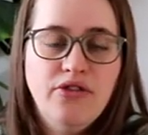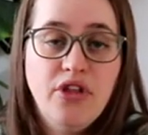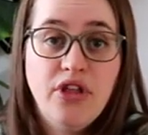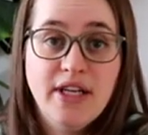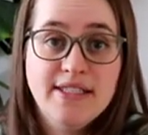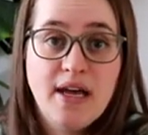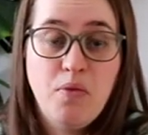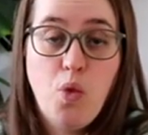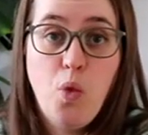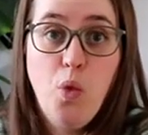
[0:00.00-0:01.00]
the things
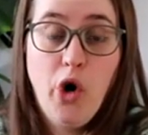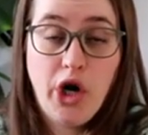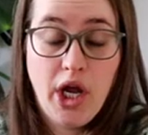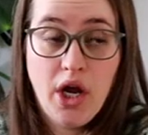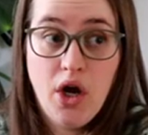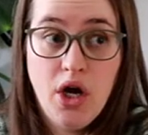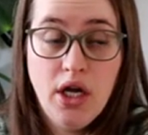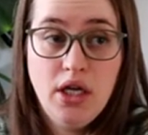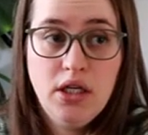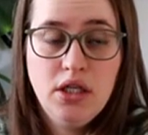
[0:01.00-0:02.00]
I'm working
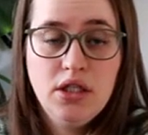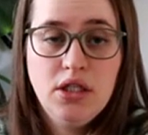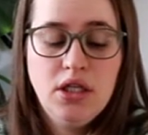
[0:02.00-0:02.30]
on.